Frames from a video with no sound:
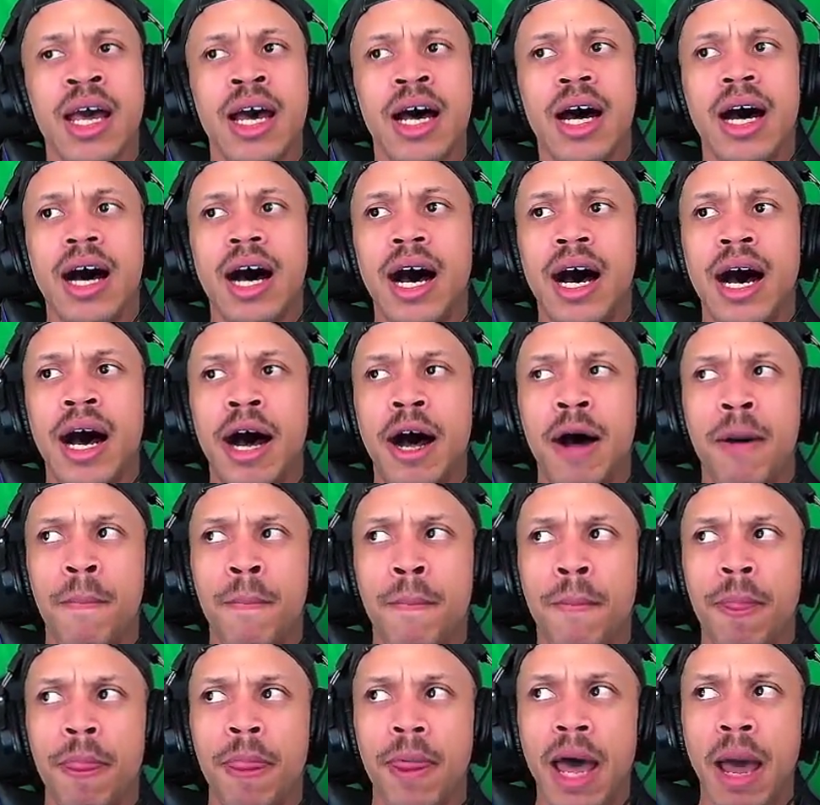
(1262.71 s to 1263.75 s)

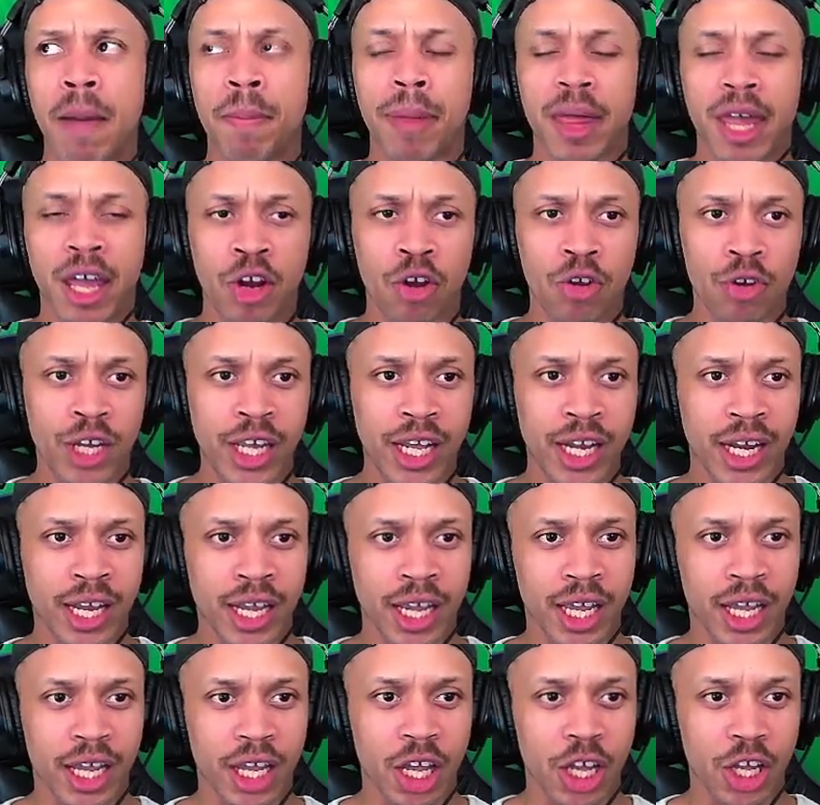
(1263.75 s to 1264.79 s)
I plan on getting